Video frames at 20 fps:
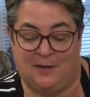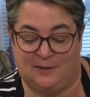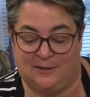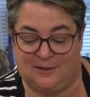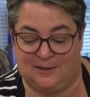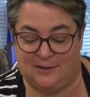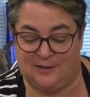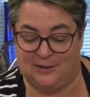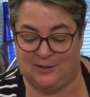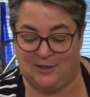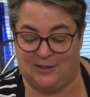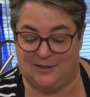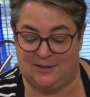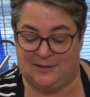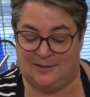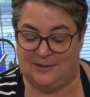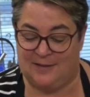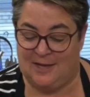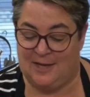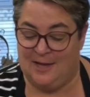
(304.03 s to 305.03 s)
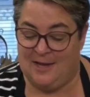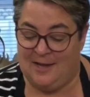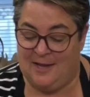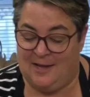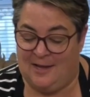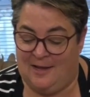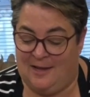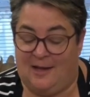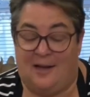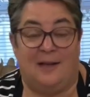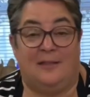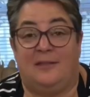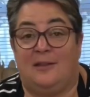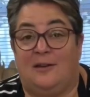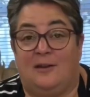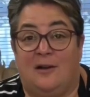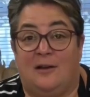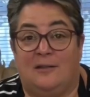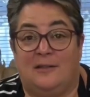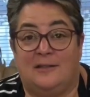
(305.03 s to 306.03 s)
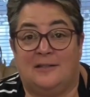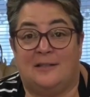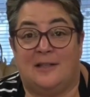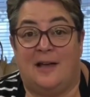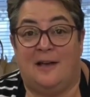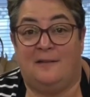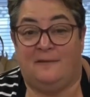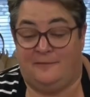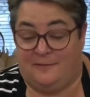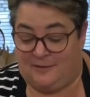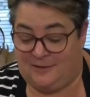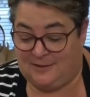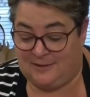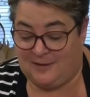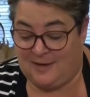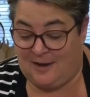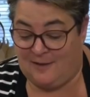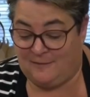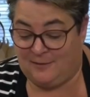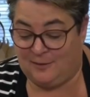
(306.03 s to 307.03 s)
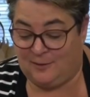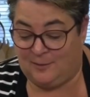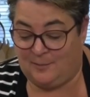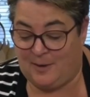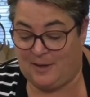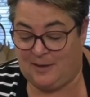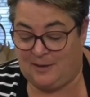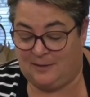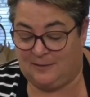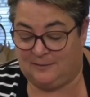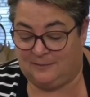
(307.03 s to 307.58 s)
delicious. I think all that's left is to have a little bite.